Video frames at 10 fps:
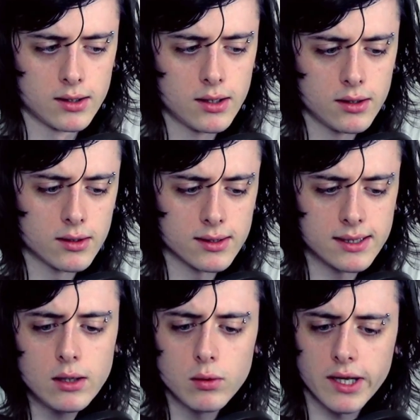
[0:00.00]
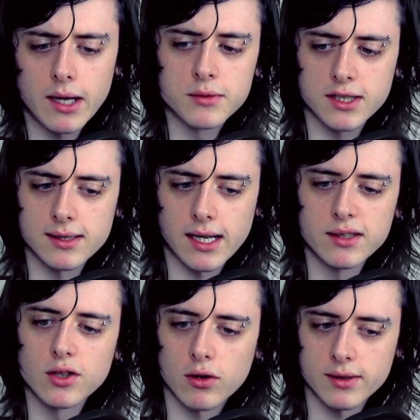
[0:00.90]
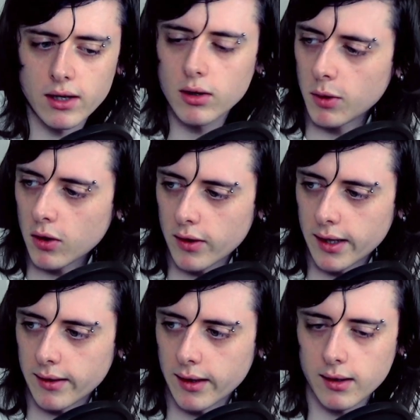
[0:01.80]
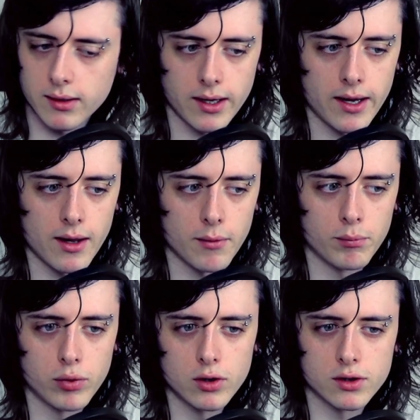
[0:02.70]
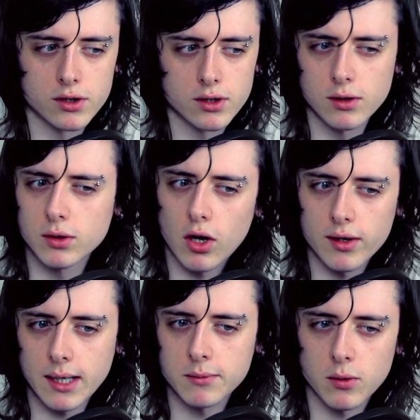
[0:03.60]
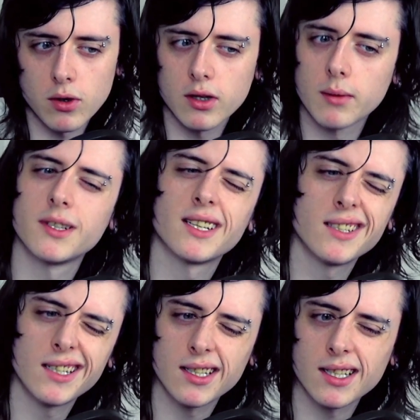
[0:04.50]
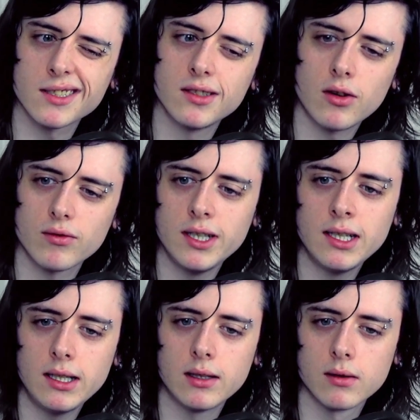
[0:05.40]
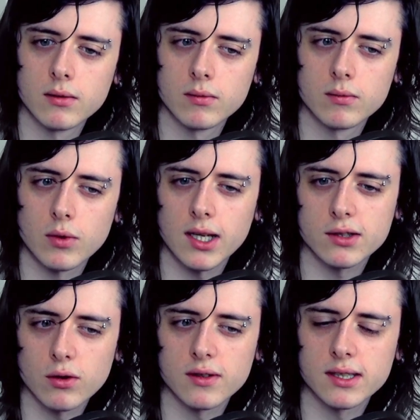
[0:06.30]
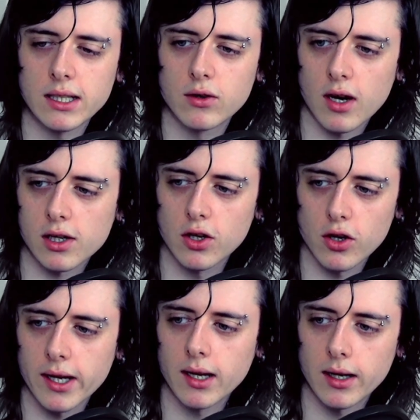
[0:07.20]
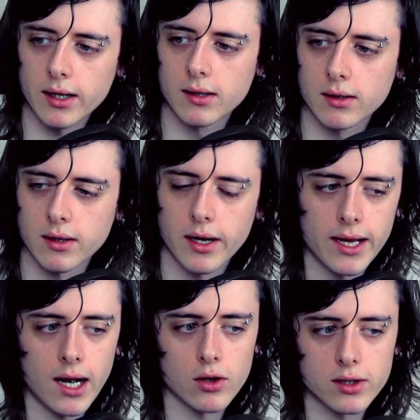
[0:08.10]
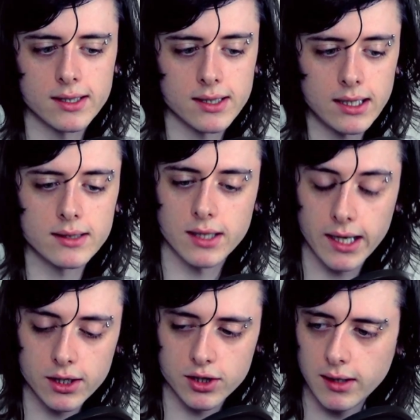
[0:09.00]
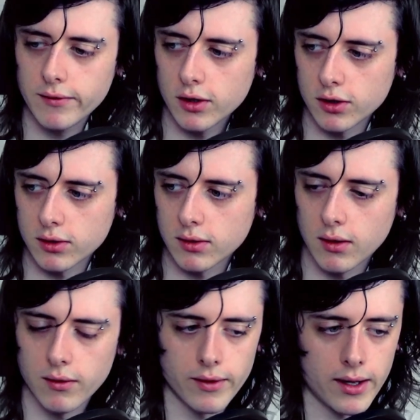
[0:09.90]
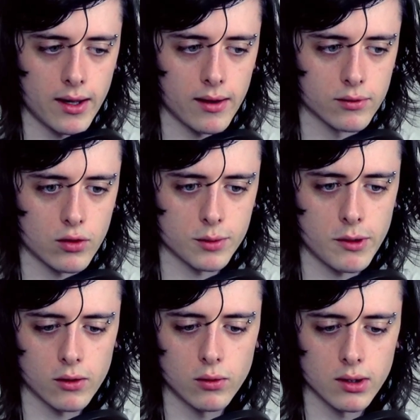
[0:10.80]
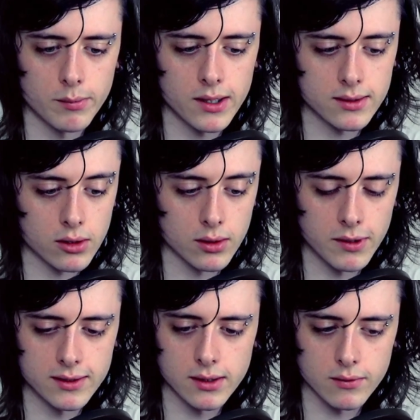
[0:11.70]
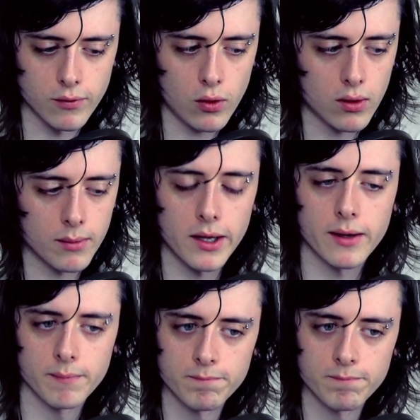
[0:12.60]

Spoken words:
the sequel games' designs aren't terrible or anything, but there's a lot of times I would look at them and I was like, that's not really what I sort of see Crash looking like. And then I look at this HD version of Crash Bandicoot on the PlayStation 4, and I'm like,